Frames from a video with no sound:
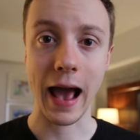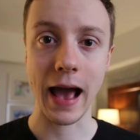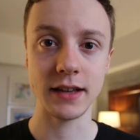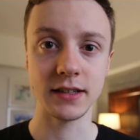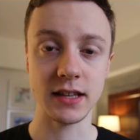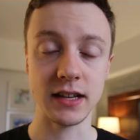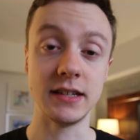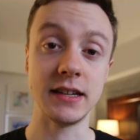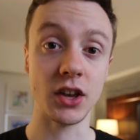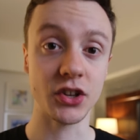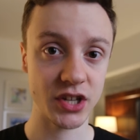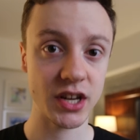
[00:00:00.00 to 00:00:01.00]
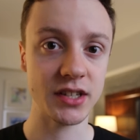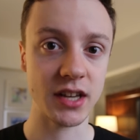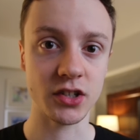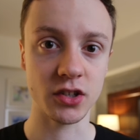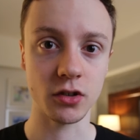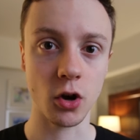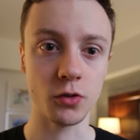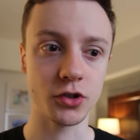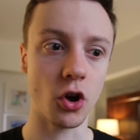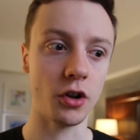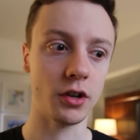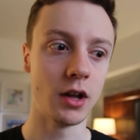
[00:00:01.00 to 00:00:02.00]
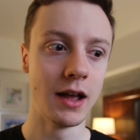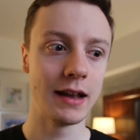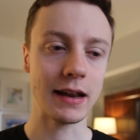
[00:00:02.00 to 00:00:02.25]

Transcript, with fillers: as the DLC season goes on.